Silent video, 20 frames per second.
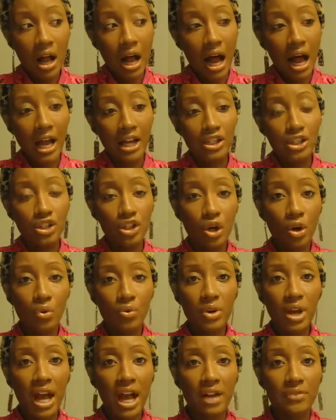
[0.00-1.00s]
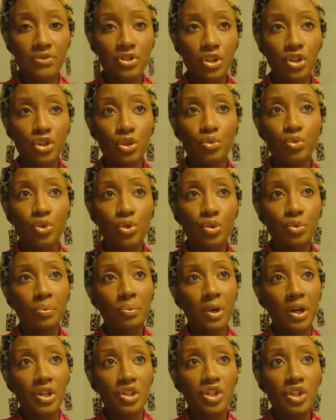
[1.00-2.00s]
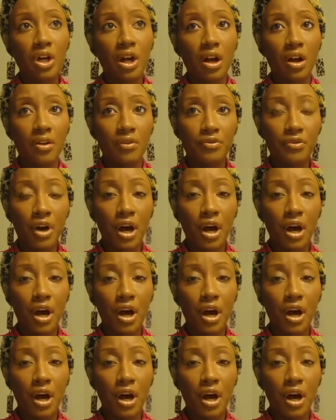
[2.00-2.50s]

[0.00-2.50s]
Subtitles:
I don't have to do too much of